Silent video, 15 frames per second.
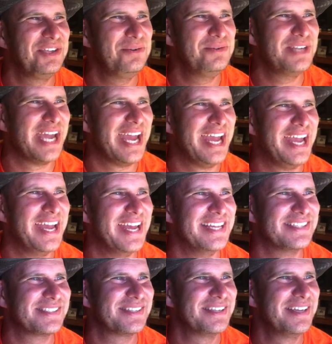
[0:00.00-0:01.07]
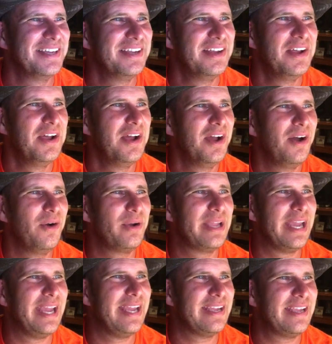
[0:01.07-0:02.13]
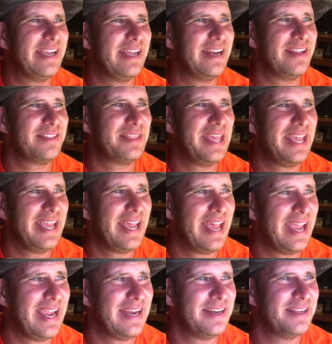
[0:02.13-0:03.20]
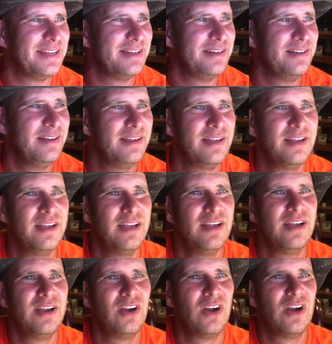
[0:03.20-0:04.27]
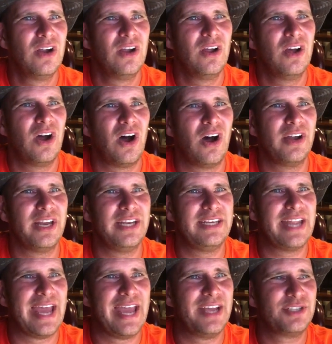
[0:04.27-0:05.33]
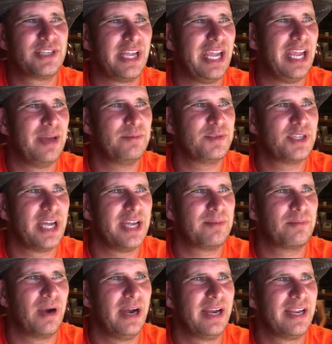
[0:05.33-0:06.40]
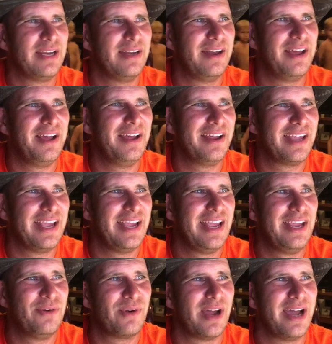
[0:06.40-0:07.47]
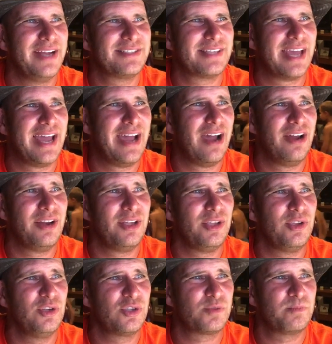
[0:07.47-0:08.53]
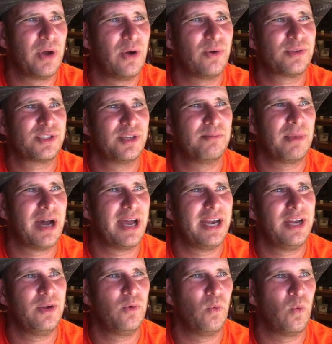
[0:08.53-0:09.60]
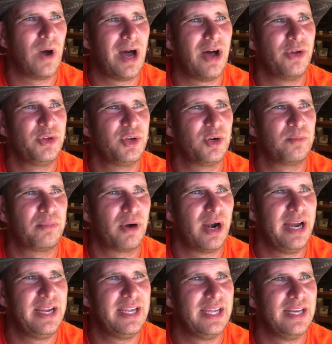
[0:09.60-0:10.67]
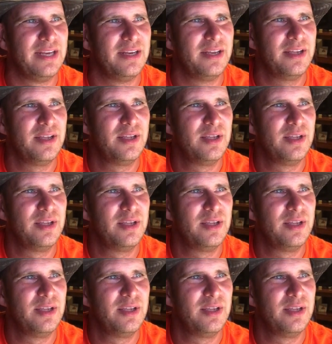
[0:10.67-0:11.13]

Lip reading: Huge Jazz. Okay, Kenneth Hayden on the dash cam Jake braking. Okay, he writes, how do you smoke somebody while you're braking?